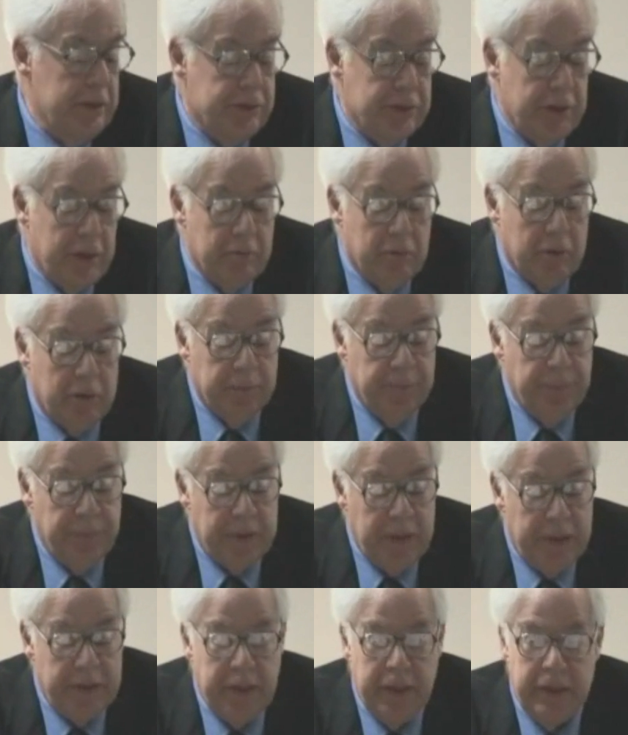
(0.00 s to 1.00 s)
General,
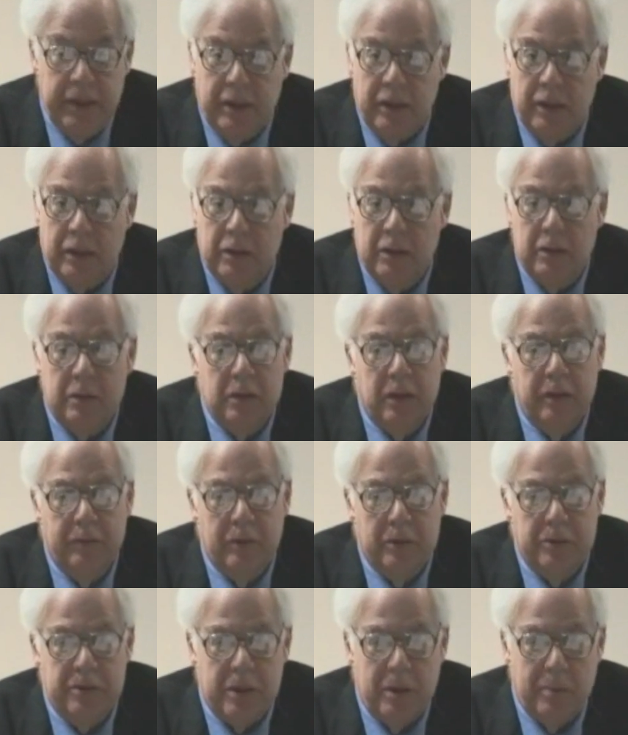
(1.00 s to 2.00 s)
than they are of
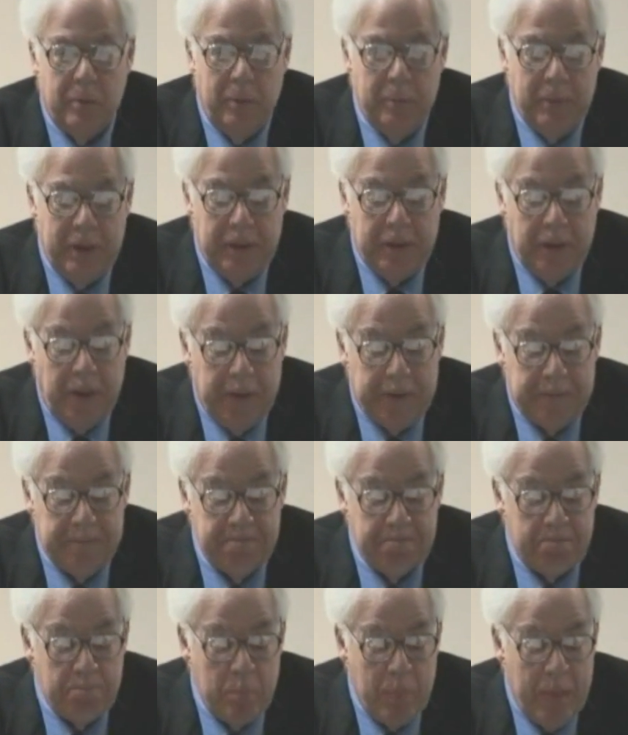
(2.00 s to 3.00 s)
Osama bin Laden.
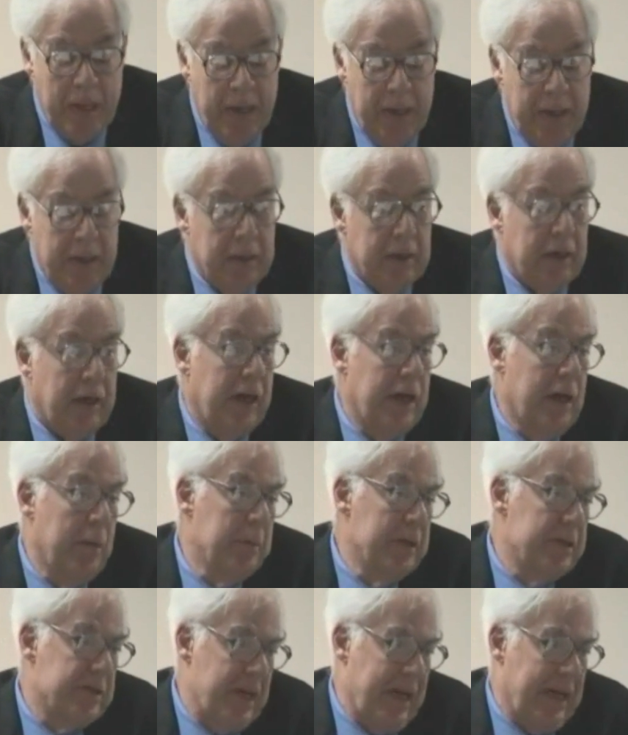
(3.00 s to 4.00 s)
I am
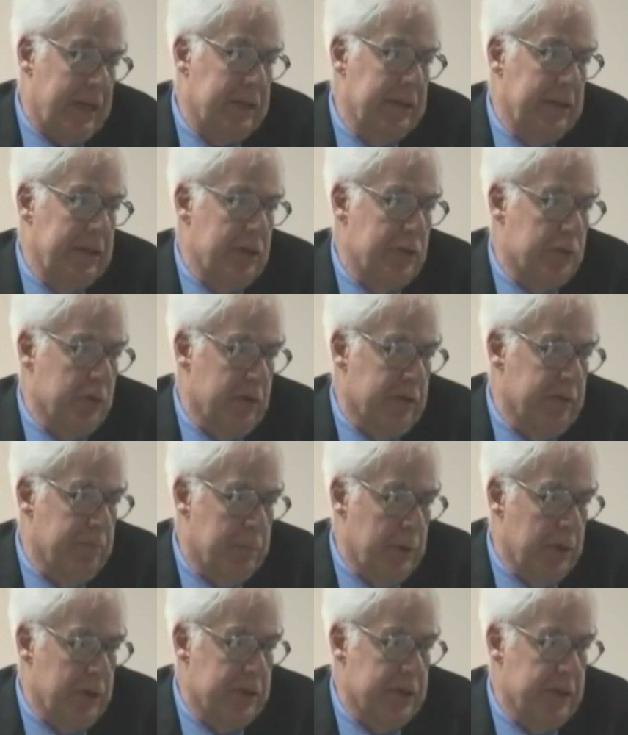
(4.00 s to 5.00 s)
exactly the sort of
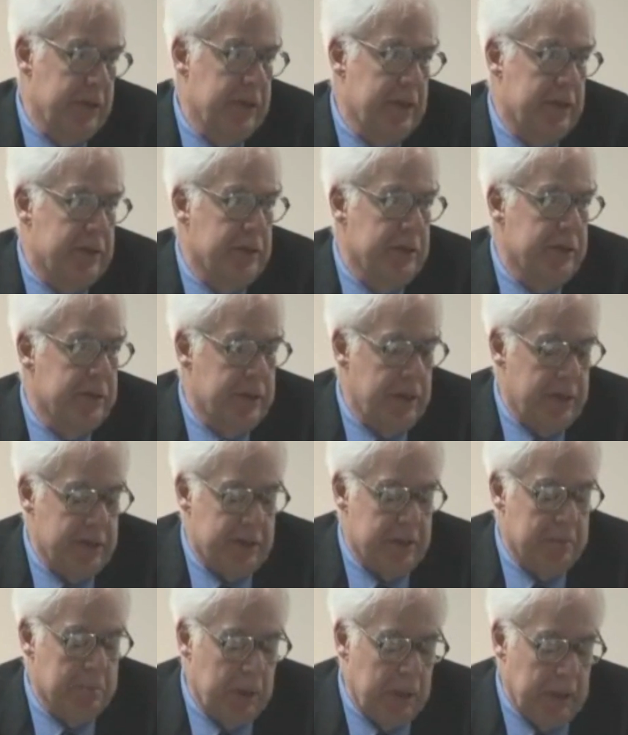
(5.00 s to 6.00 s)
person Hitchens has
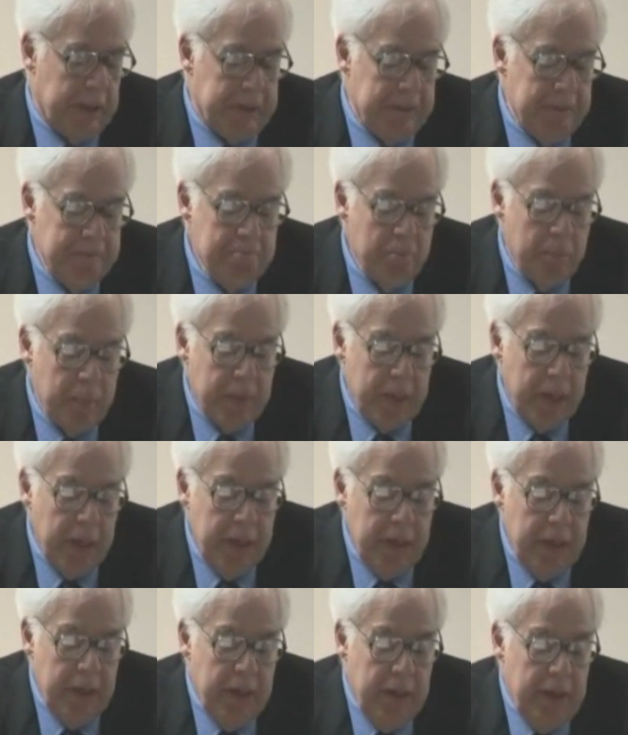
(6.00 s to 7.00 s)
in mind.
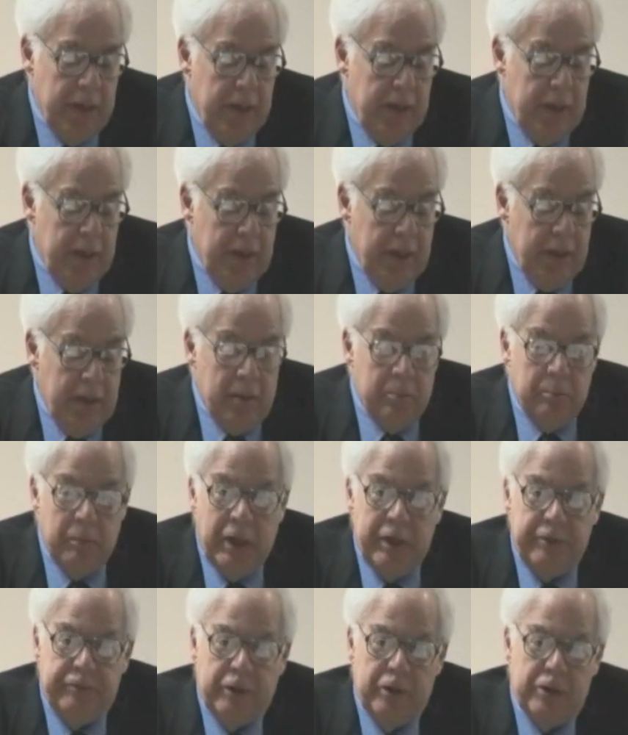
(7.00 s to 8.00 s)

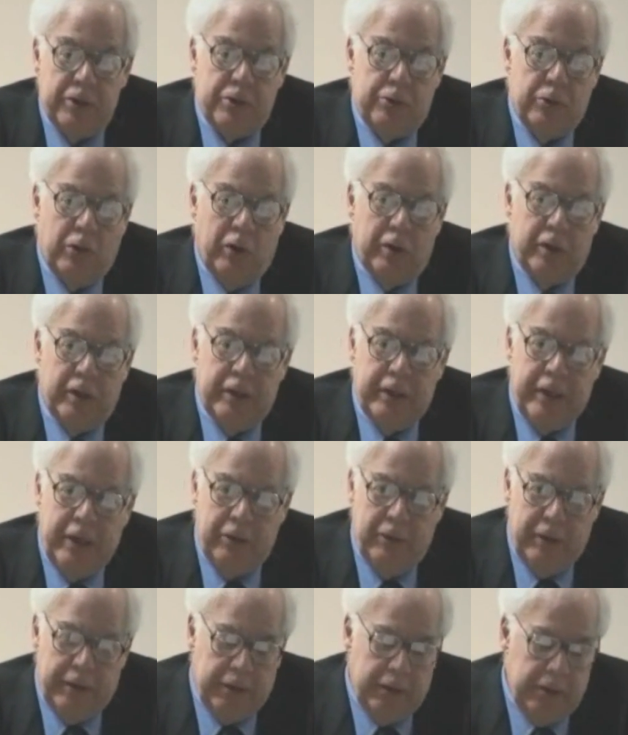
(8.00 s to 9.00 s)
My first thought on
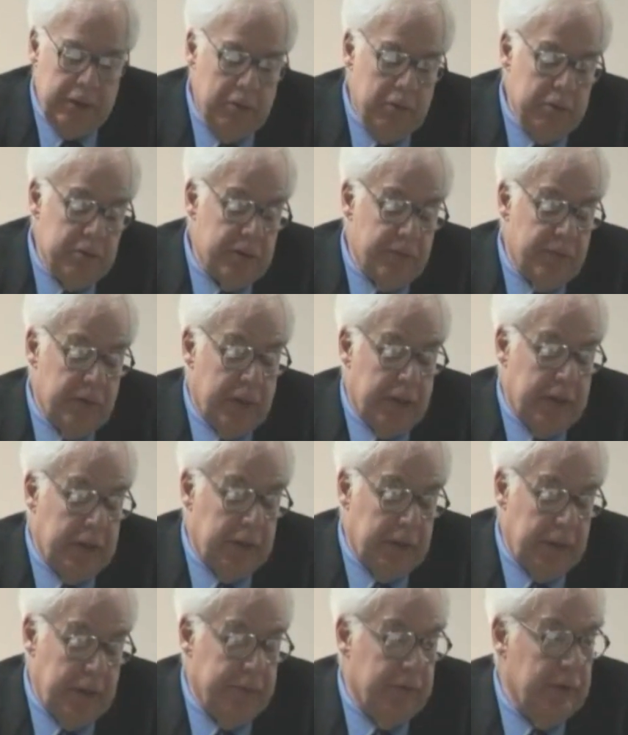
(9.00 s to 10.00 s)
hearing the news of
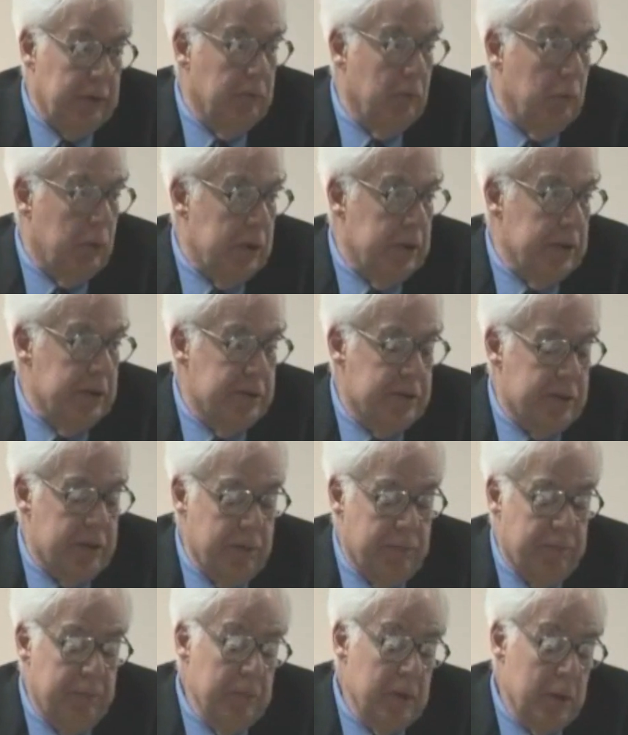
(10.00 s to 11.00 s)
9/11 was
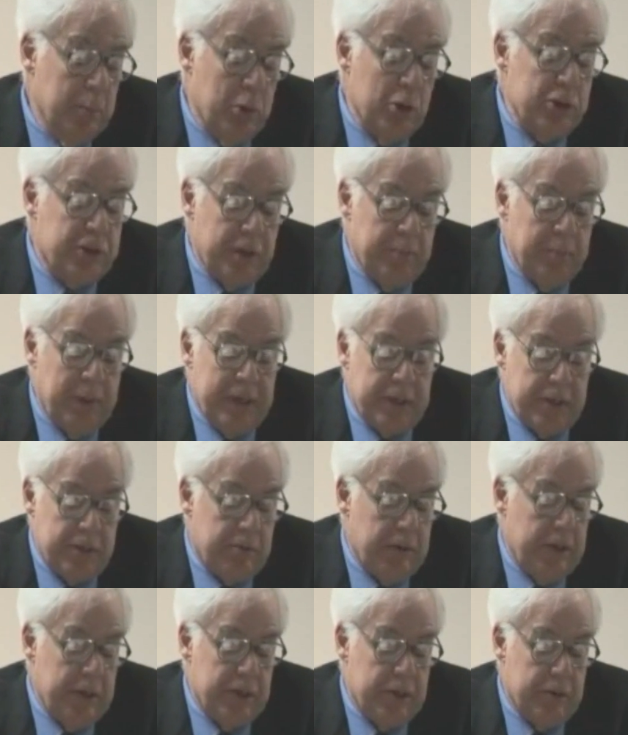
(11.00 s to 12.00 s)
the Bush
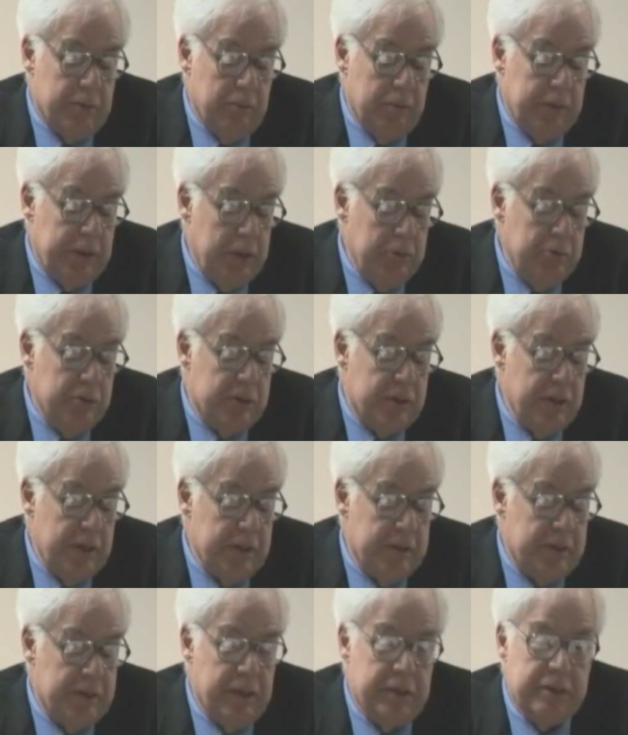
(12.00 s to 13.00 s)
administration will use
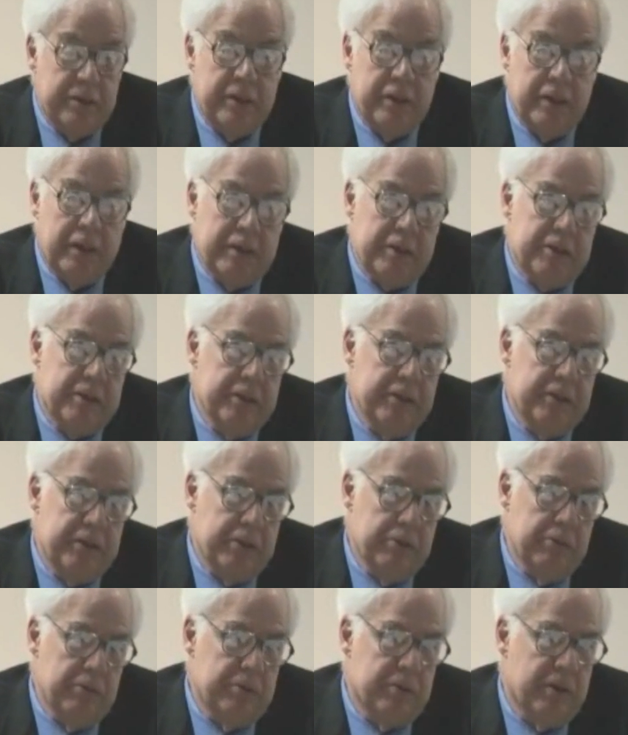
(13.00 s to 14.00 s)
this as the Nazis
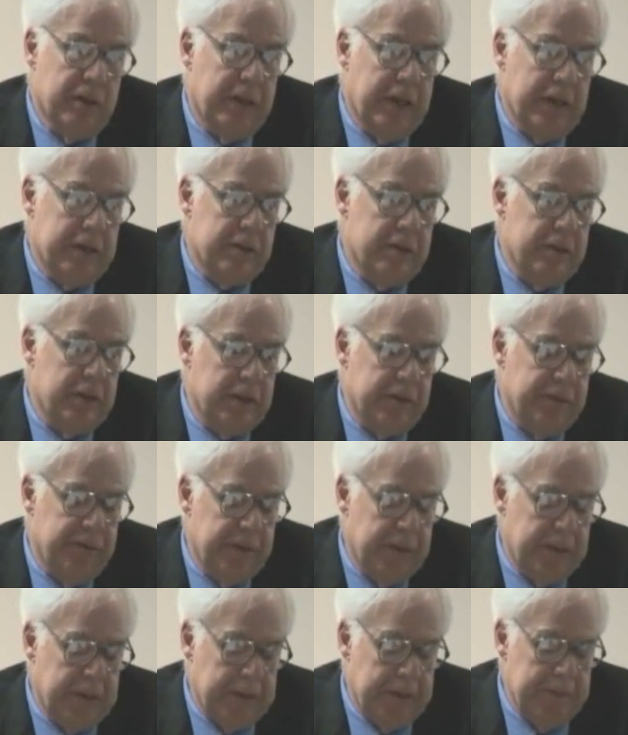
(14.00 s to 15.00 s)
used the Reichstag
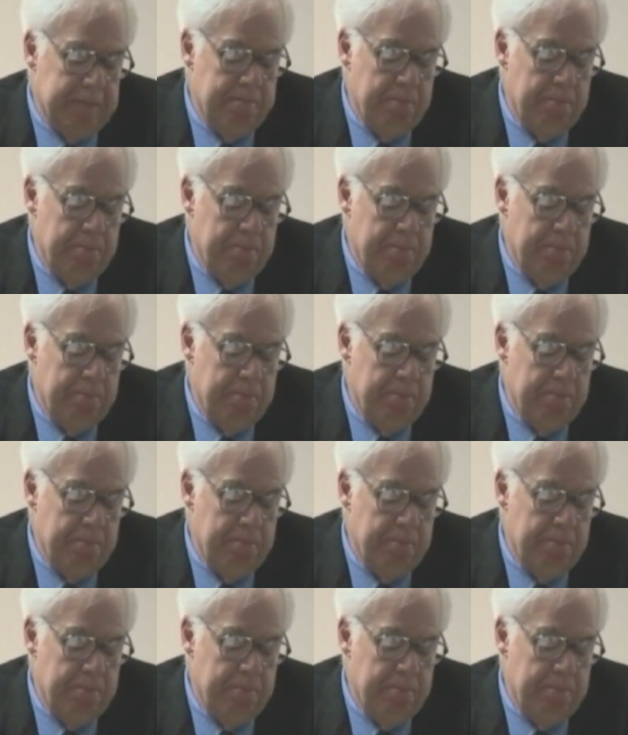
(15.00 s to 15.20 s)
fire.